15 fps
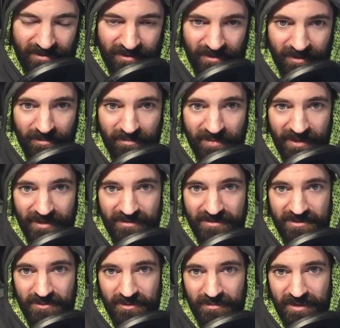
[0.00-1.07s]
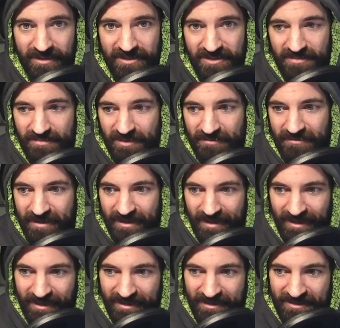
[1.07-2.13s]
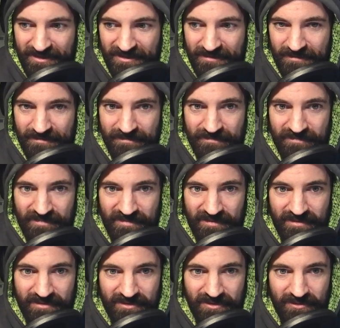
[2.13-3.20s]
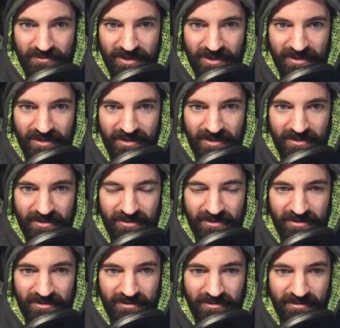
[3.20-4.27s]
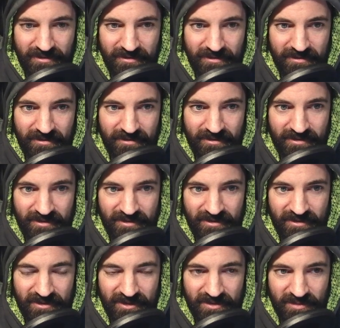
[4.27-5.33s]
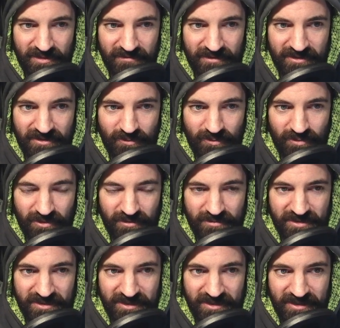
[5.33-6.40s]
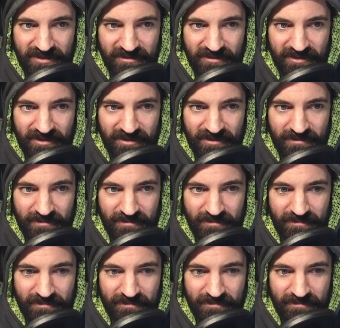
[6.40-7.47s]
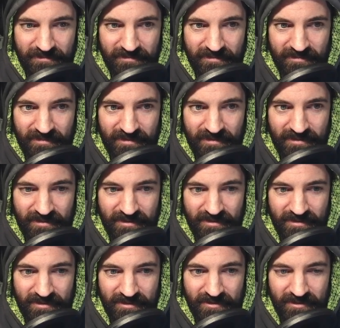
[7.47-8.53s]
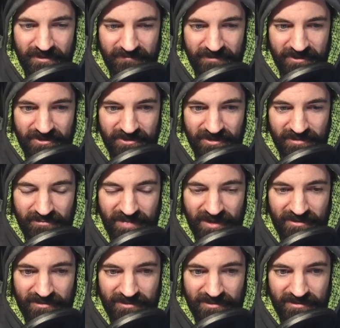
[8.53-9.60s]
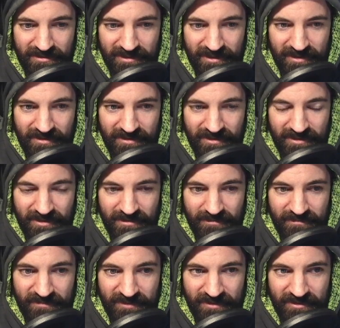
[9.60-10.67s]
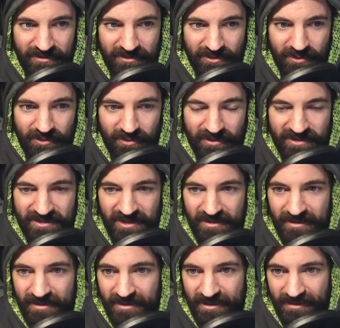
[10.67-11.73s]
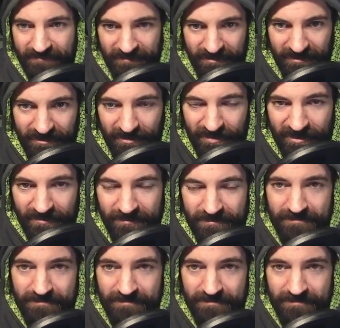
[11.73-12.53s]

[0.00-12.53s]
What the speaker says: a bit. So we might just move that ice to right here. Let's move it to the warm side, I think. It'll eventually melt and, cool this area off a little bit.